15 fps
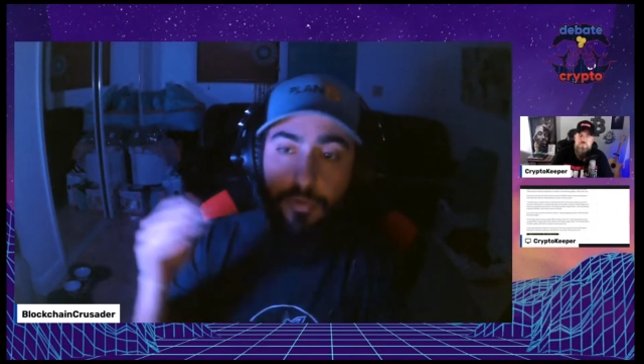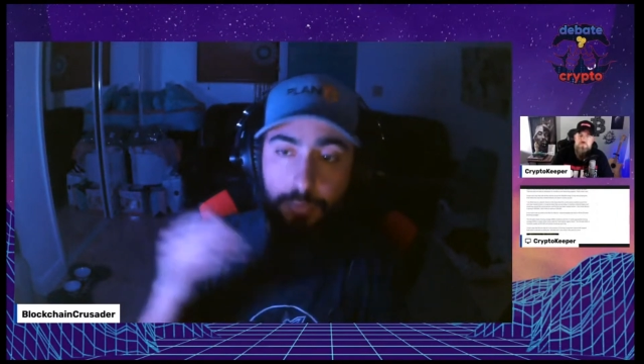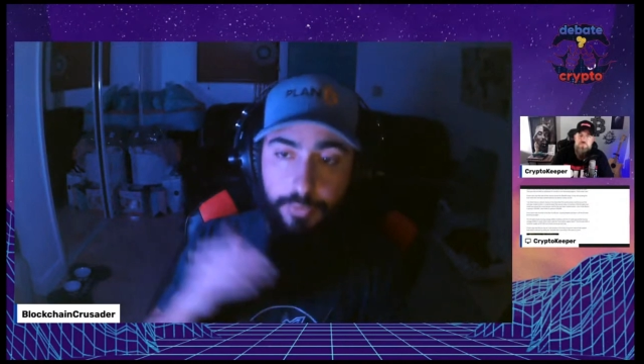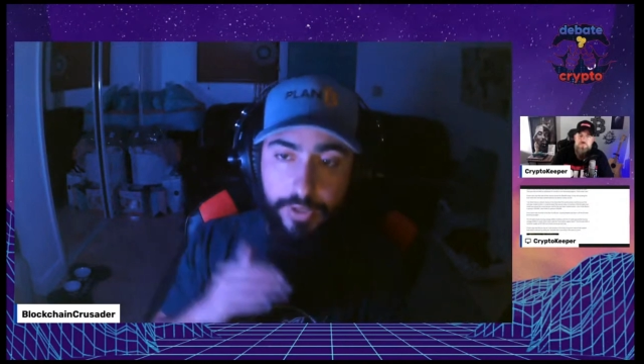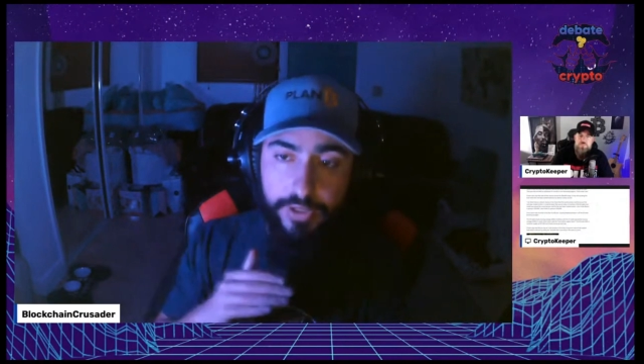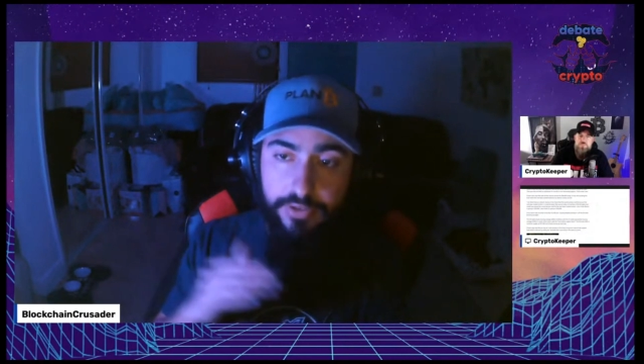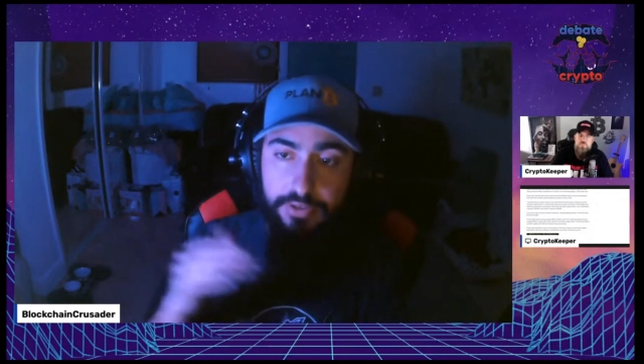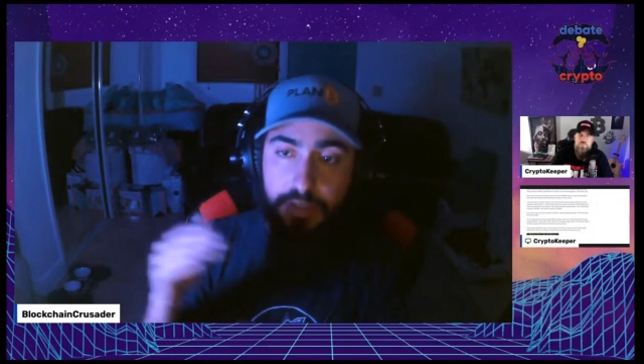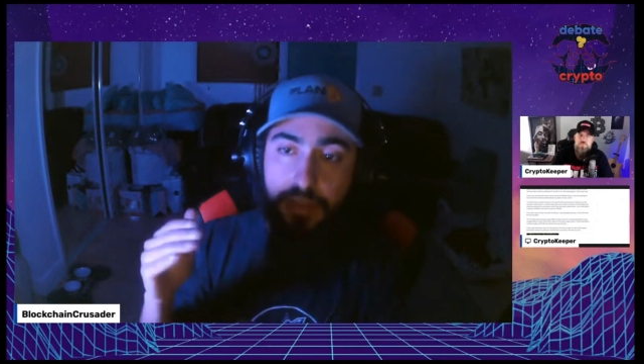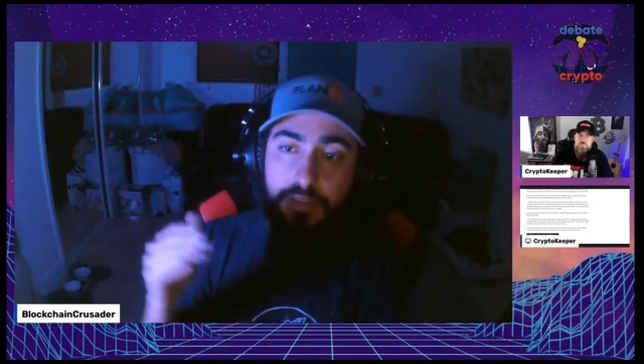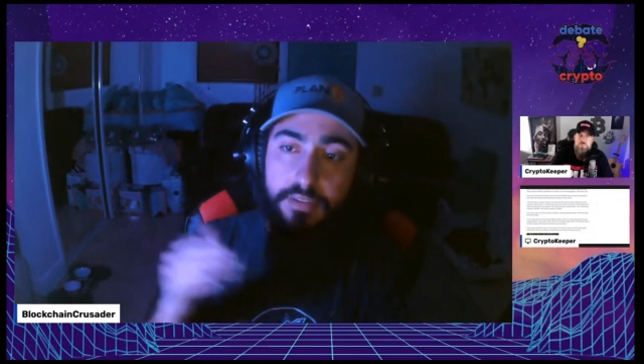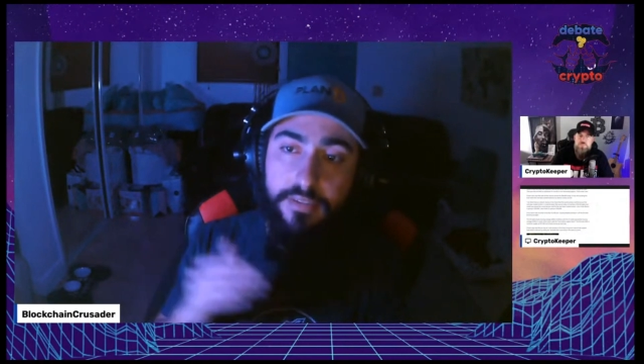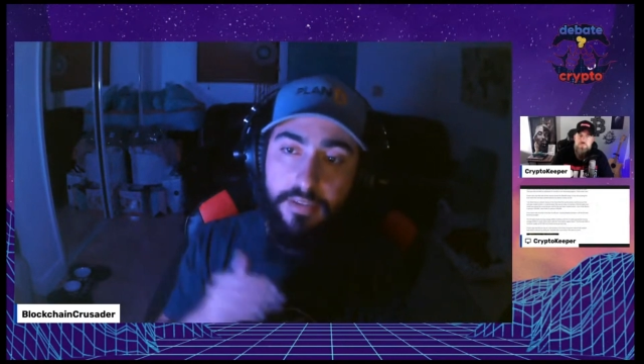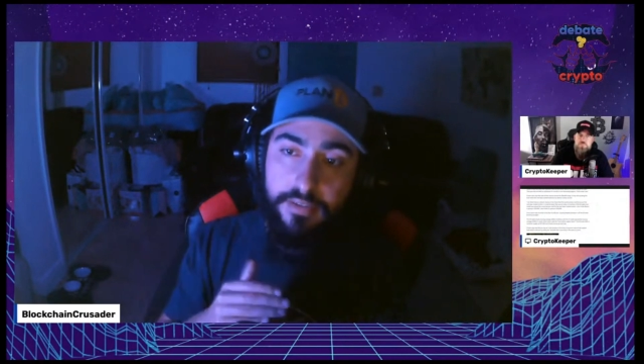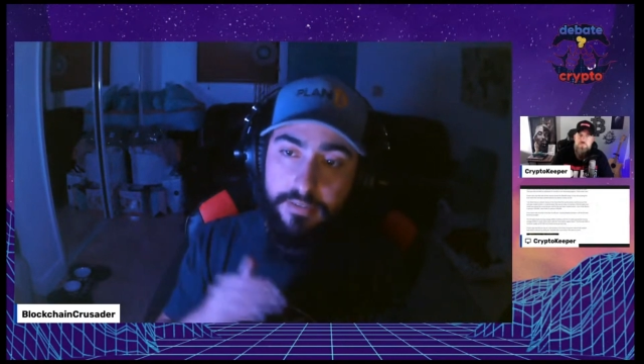ranging in the
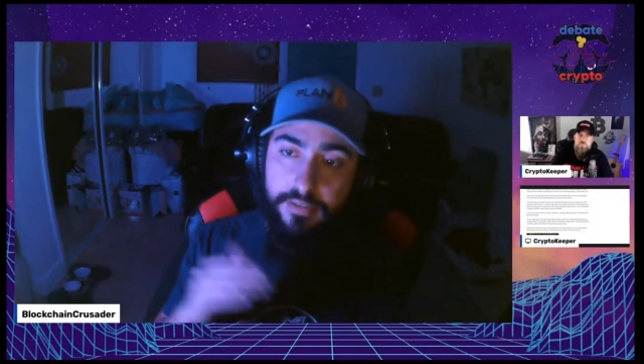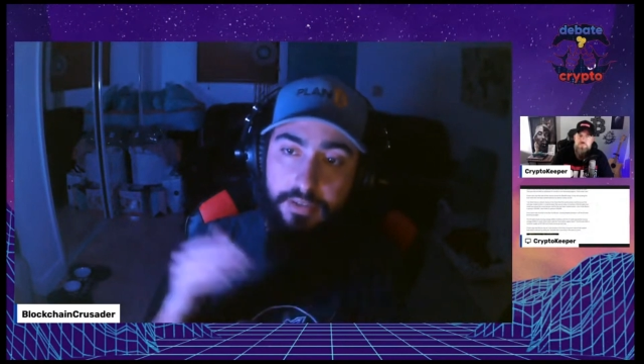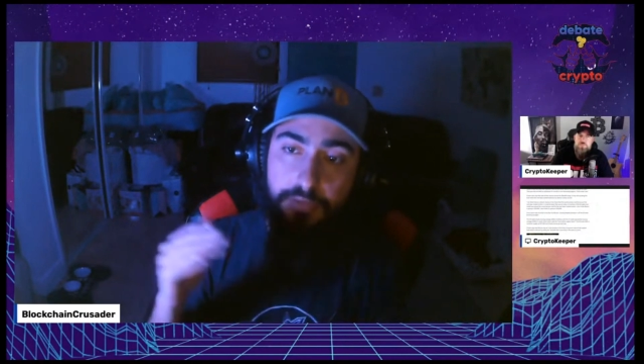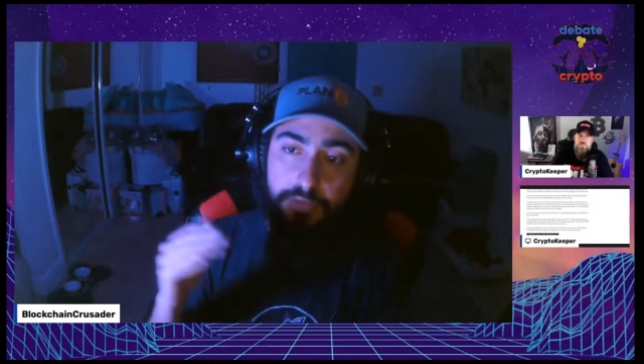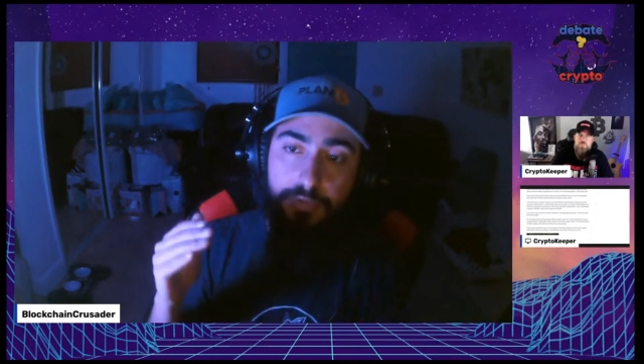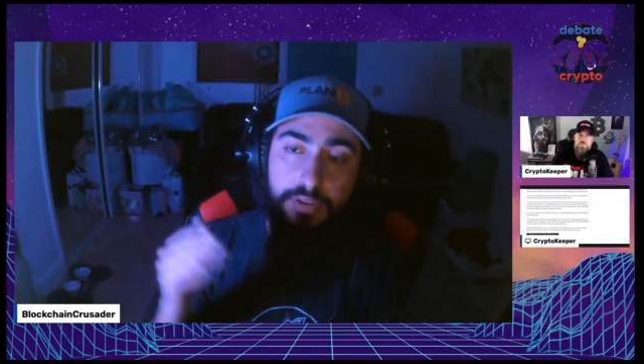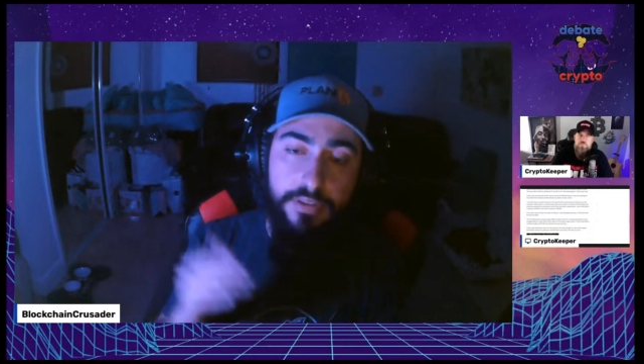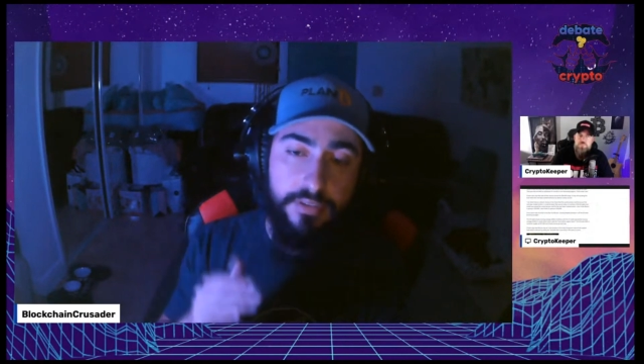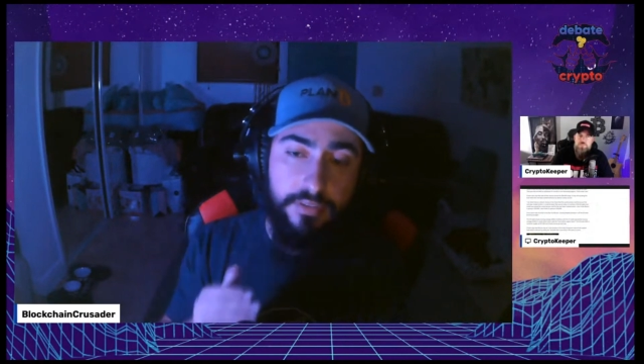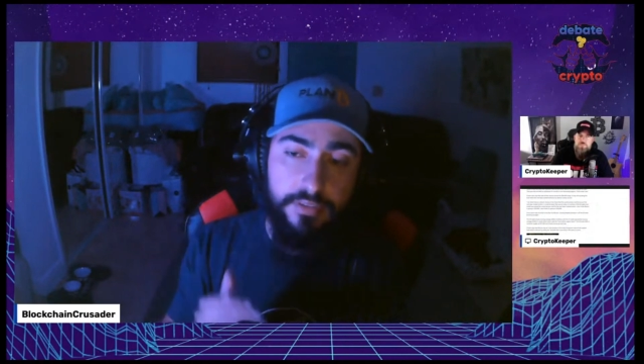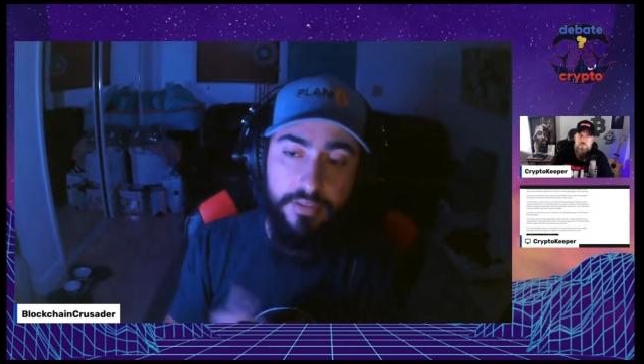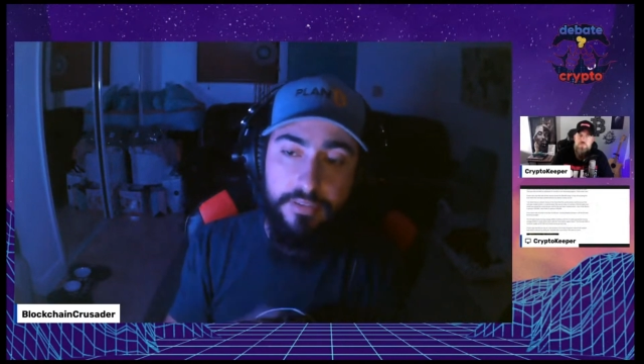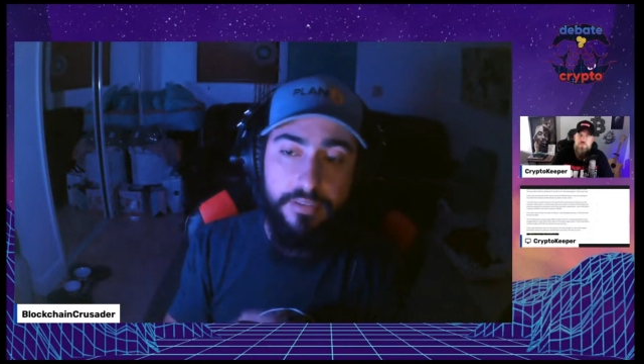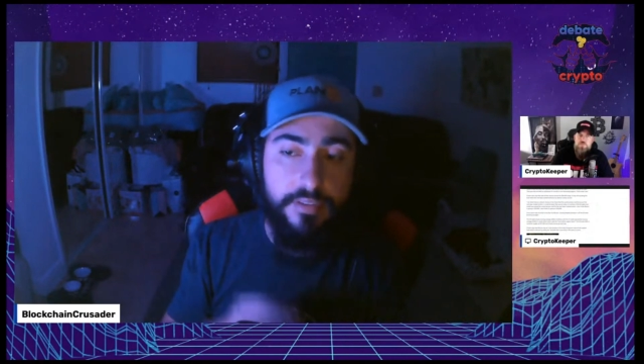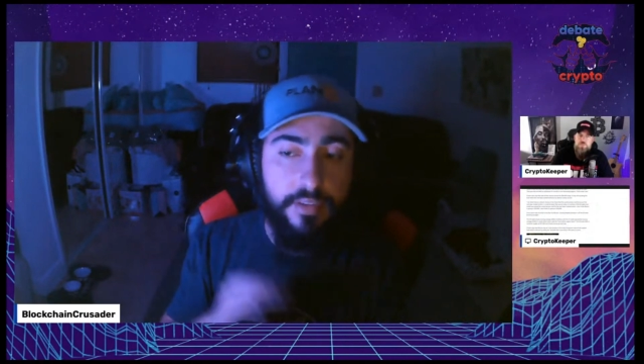
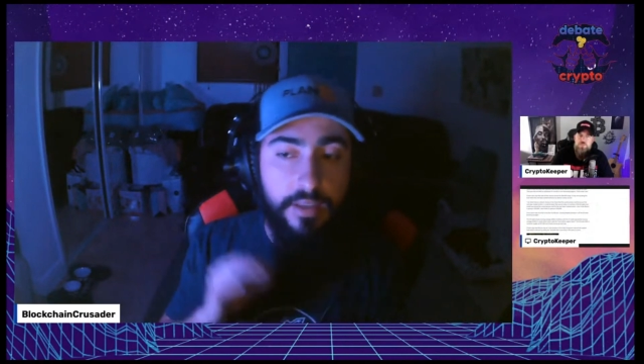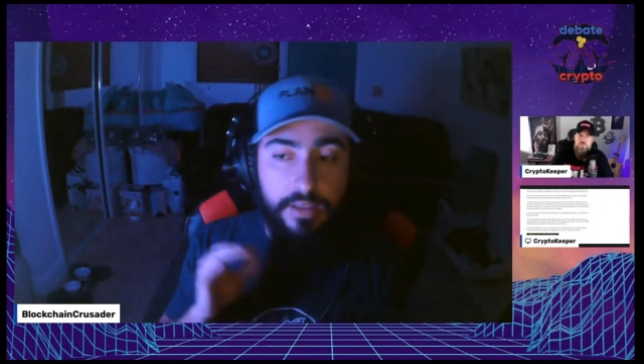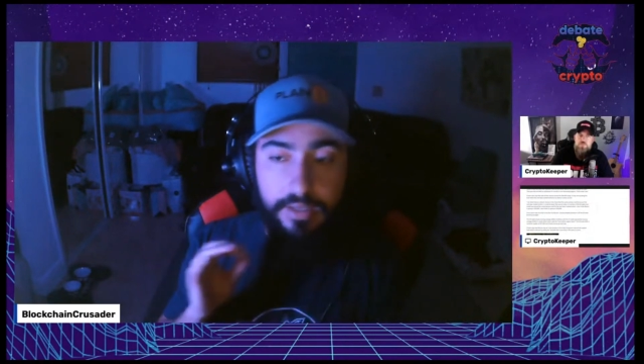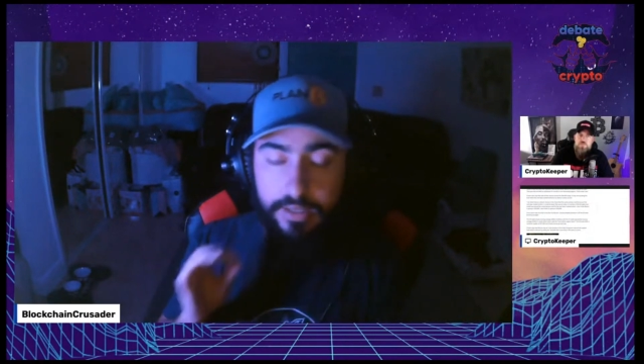60s.